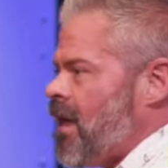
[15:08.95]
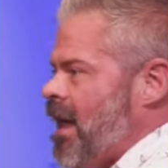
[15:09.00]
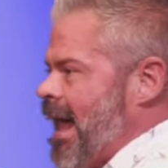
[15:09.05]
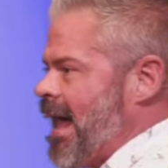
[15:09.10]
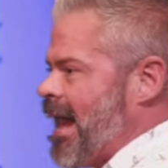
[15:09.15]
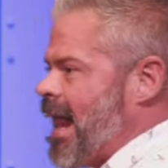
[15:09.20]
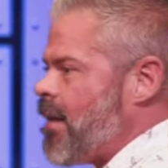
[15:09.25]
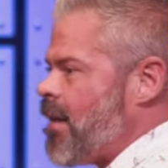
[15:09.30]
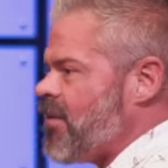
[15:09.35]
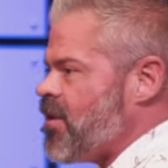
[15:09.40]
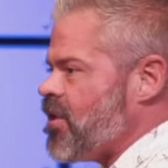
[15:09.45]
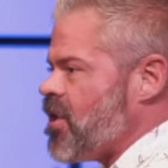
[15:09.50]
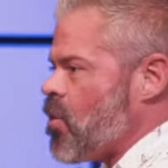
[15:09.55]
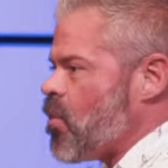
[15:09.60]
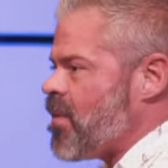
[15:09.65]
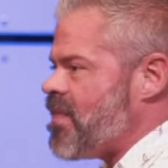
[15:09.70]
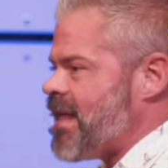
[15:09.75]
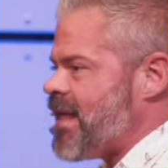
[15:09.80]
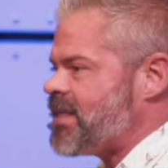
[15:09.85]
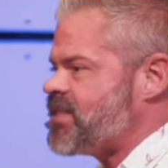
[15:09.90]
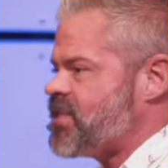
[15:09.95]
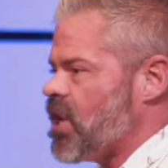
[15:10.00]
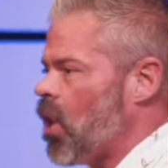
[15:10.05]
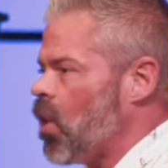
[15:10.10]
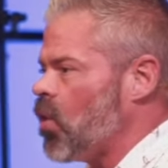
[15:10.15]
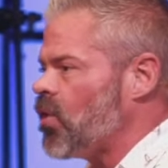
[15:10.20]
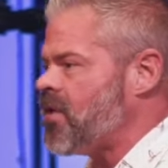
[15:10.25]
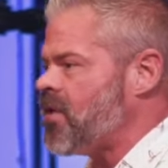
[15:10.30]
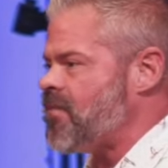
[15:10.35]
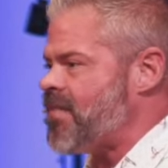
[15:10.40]
And how many know when they
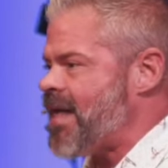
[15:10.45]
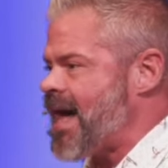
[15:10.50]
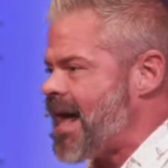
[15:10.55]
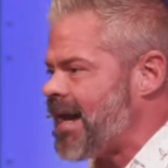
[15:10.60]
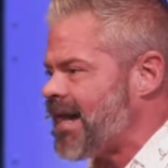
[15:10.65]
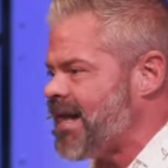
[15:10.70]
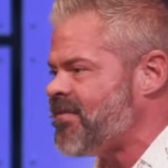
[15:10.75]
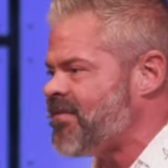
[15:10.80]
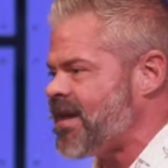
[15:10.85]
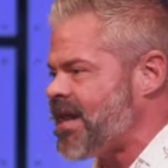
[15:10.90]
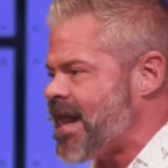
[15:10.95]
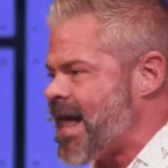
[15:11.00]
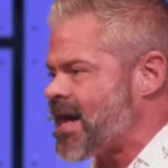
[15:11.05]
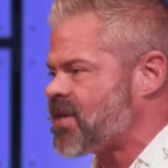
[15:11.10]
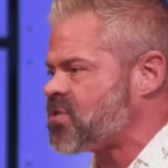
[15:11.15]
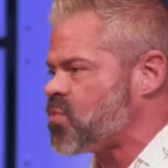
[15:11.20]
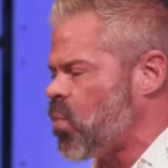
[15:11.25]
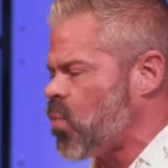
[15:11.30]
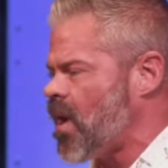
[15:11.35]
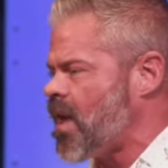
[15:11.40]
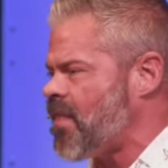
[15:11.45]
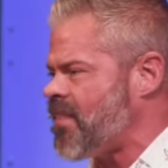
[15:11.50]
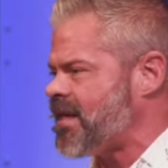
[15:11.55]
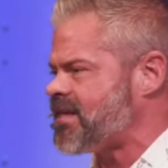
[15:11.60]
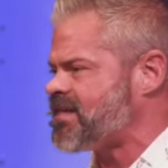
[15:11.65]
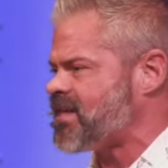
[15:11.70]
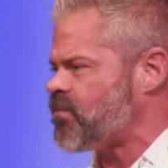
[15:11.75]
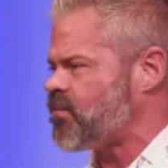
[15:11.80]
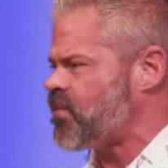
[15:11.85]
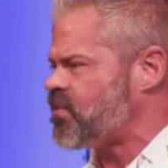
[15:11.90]
told him that, even in Acts 1, they
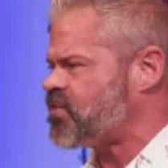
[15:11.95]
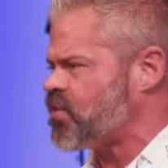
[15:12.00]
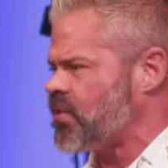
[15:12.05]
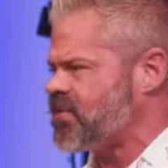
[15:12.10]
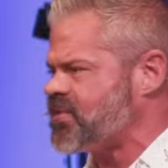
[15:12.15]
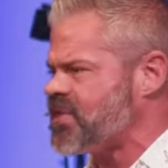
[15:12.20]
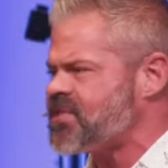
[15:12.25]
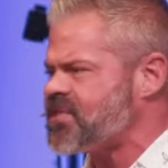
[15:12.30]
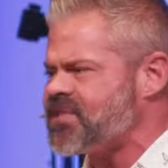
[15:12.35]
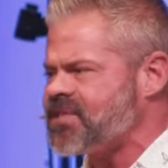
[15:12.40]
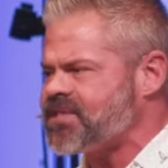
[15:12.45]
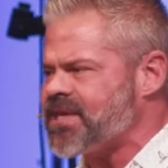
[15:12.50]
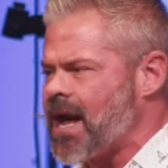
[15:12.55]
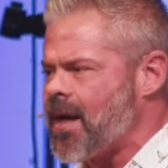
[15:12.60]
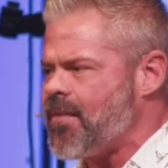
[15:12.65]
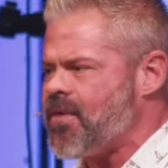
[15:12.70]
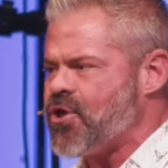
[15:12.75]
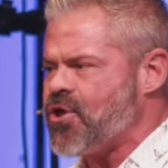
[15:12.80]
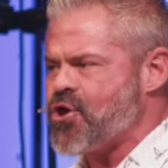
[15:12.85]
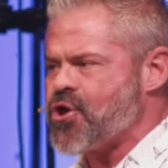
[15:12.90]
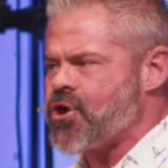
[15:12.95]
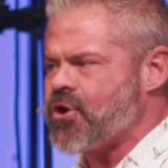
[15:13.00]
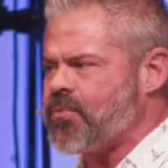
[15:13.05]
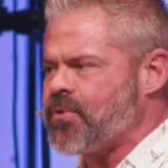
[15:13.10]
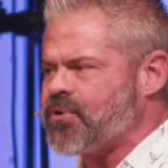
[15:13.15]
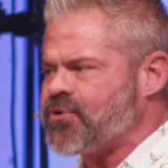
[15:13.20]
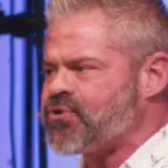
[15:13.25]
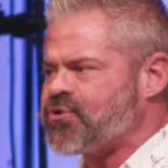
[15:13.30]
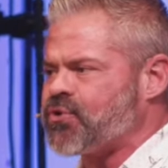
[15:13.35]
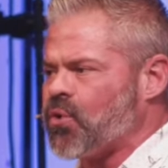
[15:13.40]
said, So is this the time that you're going to
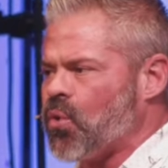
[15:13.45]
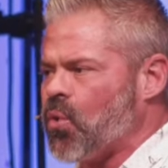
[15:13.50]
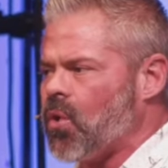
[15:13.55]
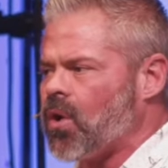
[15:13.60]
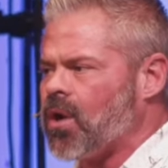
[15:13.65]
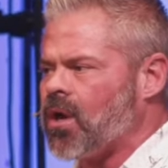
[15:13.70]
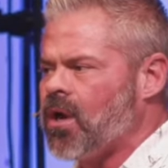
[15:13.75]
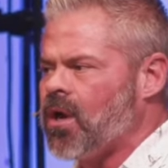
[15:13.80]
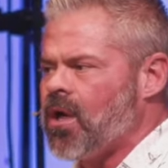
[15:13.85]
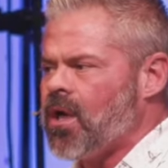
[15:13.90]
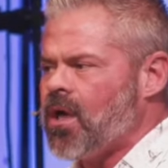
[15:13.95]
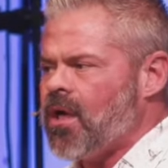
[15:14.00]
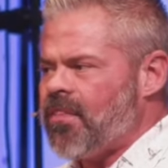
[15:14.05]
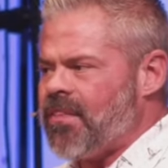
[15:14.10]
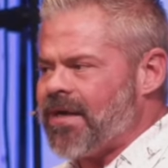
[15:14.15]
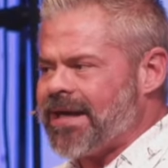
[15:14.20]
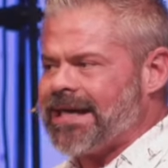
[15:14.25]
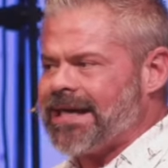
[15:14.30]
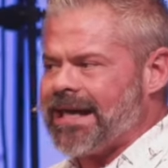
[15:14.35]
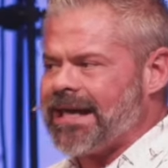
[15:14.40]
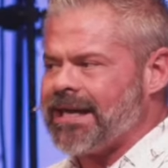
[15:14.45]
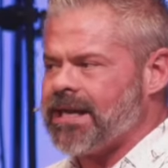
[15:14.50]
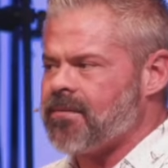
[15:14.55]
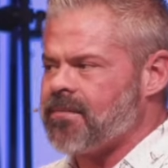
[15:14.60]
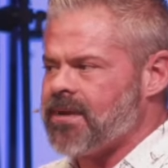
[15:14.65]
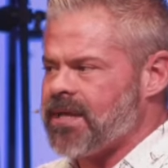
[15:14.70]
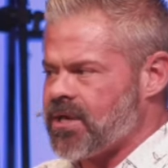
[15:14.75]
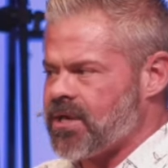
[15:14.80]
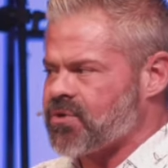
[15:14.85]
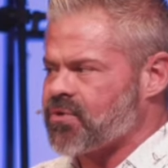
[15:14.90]
restore the kingdom
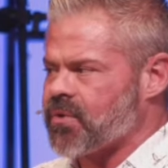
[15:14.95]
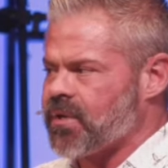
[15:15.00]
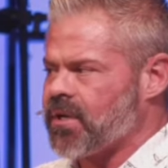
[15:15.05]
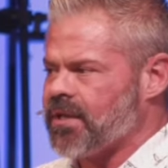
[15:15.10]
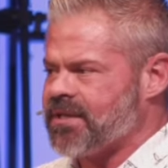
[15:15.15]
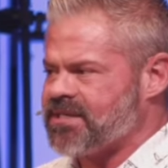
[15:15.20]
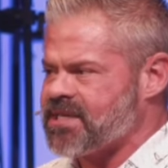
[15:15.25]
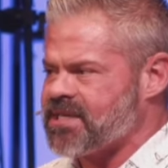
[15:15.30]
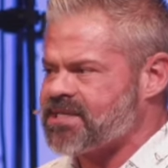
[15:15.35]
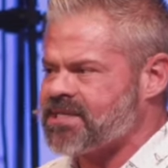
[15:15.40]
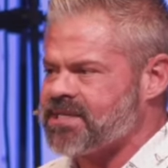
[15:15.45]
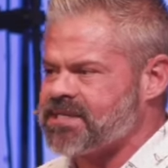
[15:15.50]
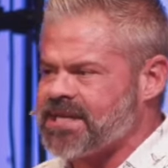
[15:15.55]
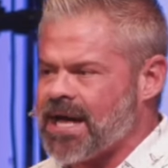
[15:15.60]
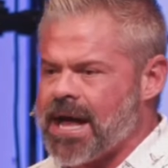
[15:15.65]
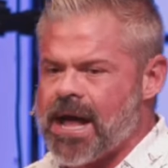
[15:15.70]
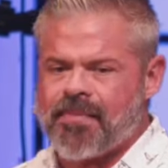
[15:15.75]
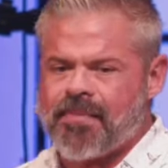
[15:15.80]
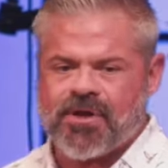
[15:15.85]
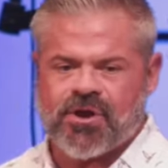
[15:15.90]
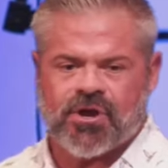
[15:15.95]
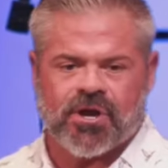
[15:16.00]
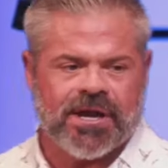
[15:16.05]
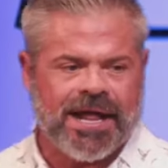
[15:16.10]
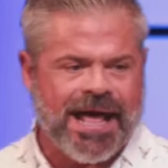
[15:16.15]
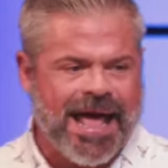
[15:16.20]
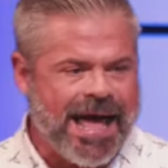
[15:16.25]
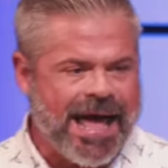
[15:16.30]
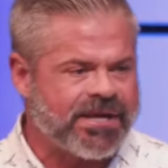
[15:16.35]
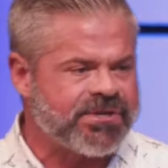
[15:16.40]
to Israel? Is this the time that you're going
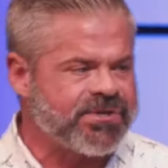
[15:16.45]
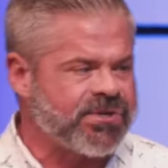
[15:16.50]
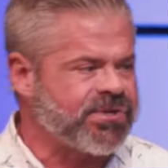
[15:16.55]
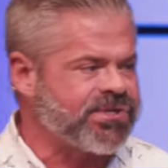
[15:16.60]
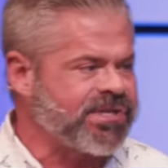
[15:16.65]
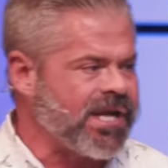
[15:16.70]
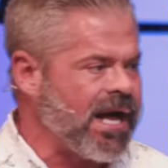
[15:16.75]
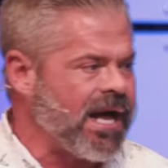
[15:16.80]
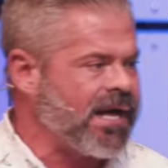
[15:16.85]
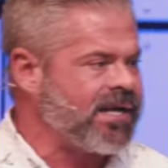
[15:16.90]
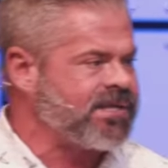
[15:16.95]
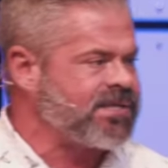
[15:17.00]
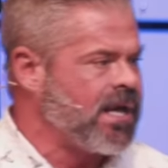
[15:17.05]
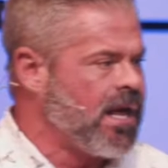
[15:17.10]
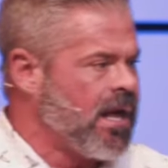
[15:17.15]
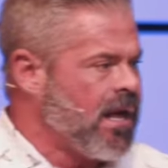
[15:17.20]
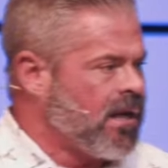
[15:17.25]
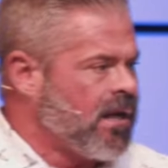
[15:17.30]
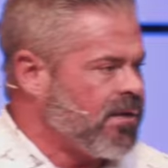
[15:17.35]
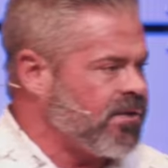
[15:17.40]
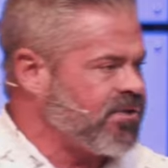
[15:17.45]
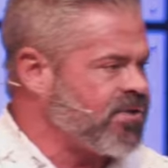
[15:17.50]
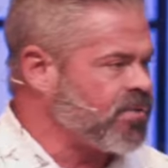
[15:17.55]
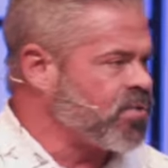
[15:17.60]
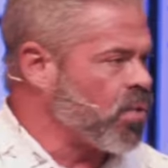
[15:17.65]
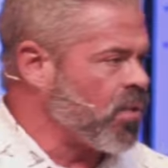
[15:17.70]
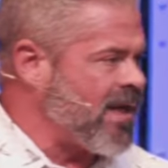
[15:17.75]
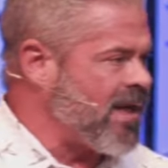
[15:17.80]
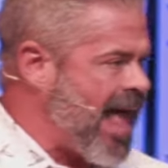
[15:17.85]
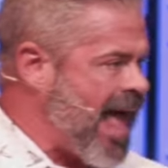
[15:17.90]
to exercise some
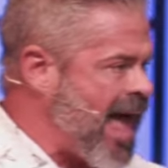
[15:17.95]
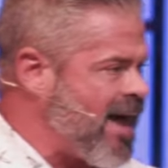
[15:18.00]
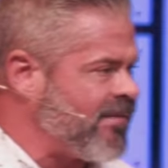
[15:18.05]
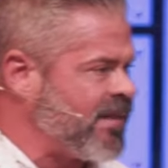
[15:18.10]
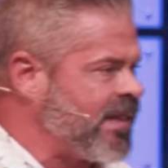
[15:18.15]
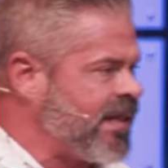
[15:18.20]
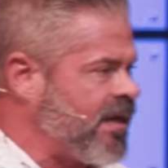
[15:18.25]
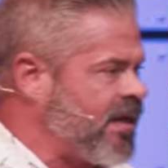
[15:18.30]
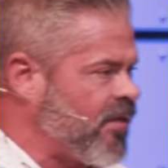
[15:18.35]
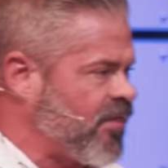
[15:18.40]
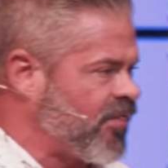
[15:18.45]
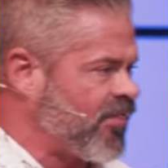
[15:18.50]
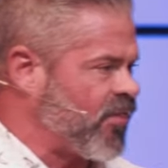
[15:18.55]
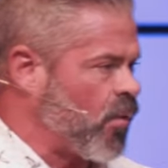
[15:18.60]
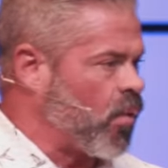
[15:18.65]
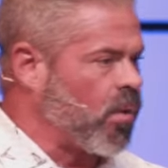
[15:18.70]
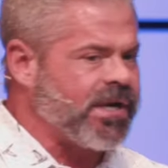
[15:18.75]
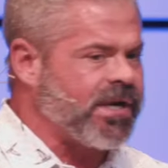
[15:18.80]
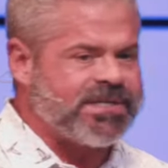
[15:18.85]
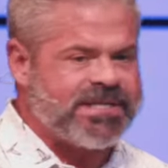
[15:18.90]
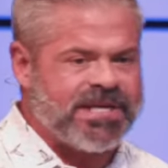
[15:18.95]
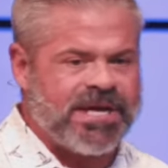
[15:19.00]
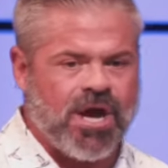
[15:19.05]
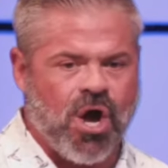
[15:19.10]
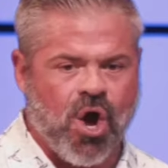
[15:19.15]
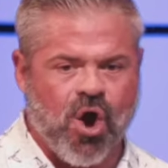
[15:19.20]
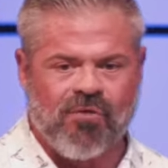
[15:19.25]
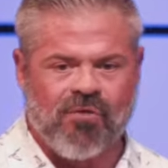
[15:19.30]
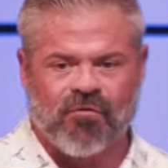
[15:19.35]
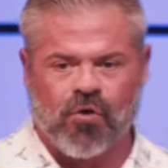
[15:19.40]
sort of heavenly authority
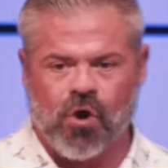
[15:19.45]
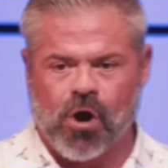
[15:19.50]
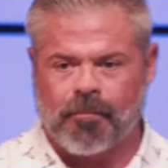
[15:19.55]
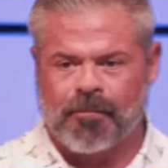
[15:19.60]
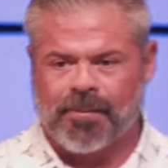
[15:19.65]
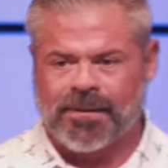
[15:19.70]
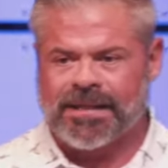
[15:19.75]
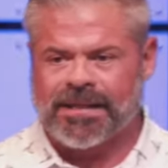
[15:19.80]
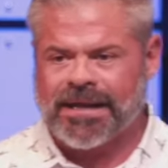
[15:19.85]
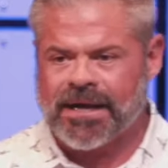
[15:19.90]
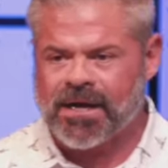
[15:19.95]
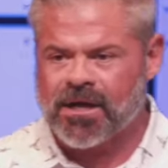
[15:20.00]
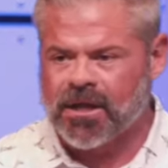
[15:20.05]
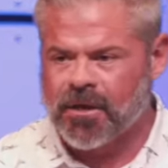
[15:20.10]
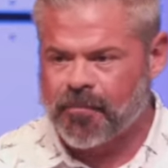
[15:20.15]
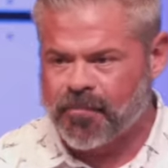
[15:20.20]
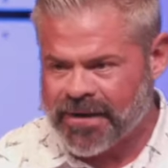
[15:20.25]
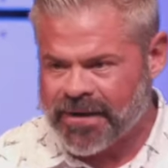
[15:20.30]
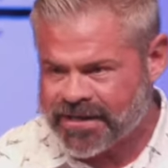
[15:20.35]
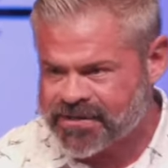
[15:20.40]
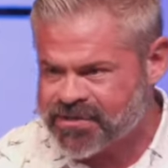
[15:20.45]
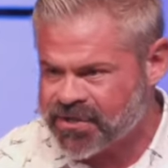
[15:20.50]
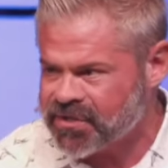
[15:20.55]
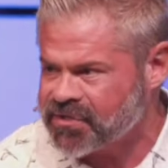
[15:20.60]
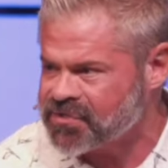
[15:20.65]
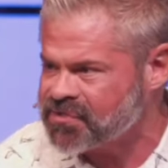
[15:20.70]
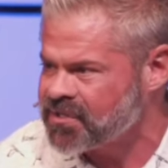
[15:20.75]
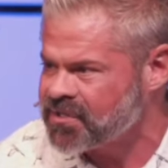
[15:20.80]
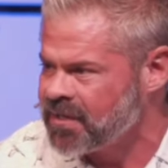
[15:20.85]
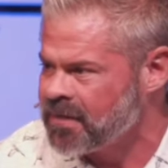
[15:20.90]
over our political
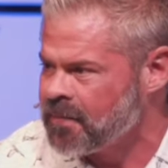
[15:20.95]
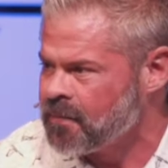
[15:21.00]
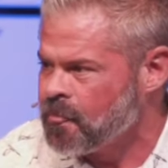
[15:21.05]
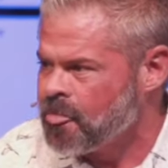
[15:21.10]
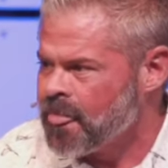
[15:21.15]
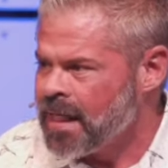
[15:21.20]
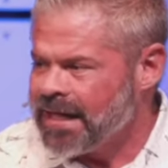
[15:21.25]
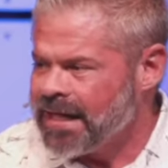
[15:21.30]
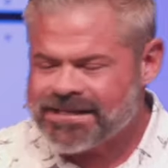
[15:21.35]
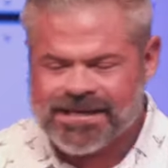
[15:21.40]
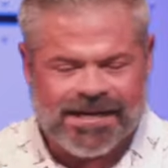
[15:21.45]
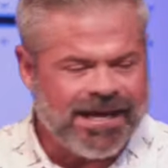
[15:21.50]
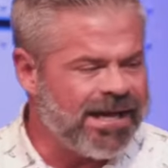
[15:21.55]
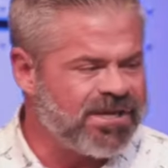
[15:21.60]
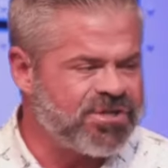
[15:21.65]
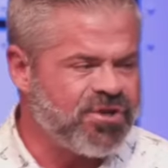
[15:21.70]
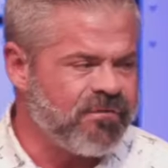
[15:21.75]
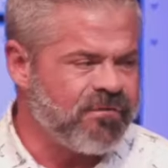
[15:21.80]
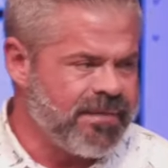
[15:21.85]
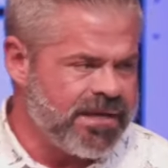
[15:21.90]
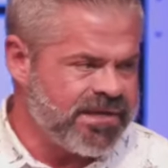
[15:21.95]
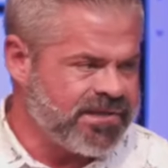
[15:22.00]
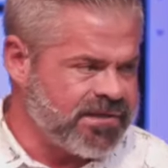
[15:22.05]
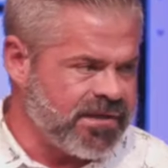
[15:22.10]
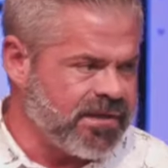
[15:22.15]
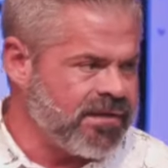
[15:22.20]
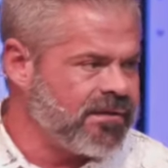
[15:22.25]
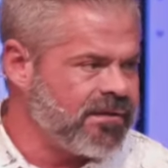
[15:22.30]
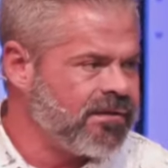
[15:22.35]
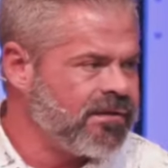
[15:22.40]
oppressors? He said, Guys, you have missed
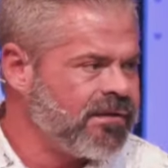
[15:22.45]
it.